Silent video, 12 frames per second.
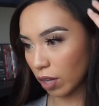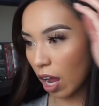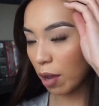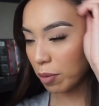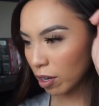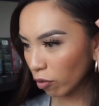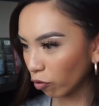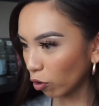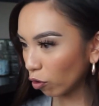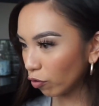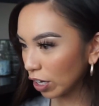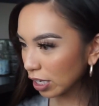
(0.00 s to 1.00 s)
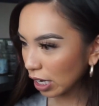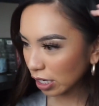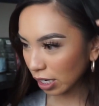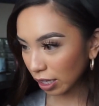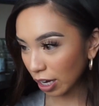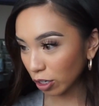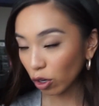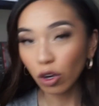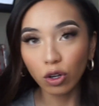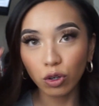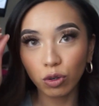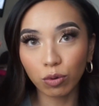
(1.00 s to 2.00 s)
I mean full face as in like
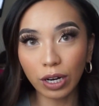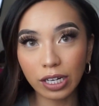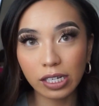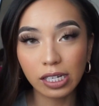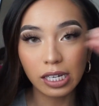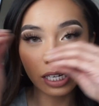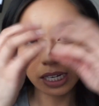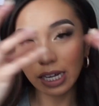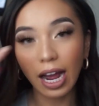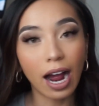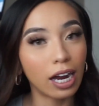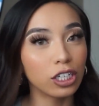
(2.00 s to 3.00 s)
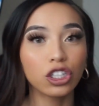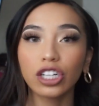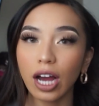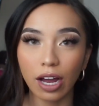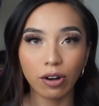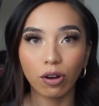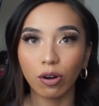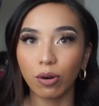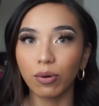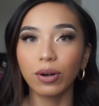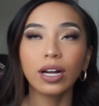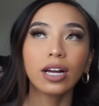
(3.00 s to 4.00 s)
crazy
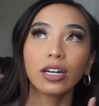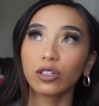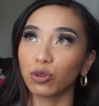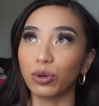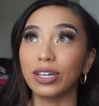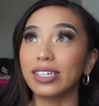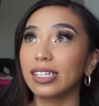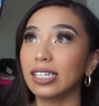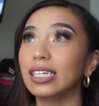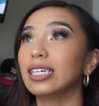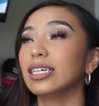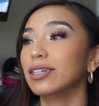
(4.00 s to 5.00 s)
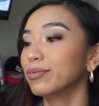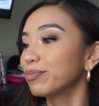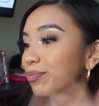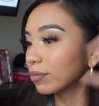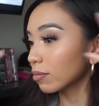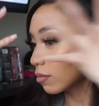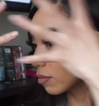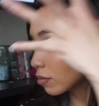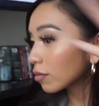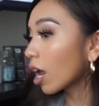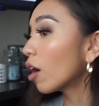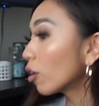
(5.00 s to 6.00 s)
eyeshadow, crazy
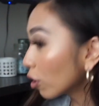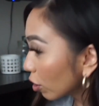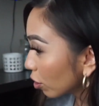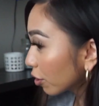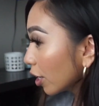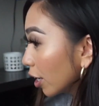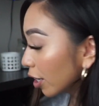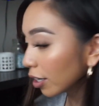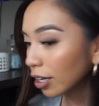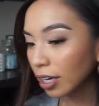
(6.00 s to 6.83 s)
thing.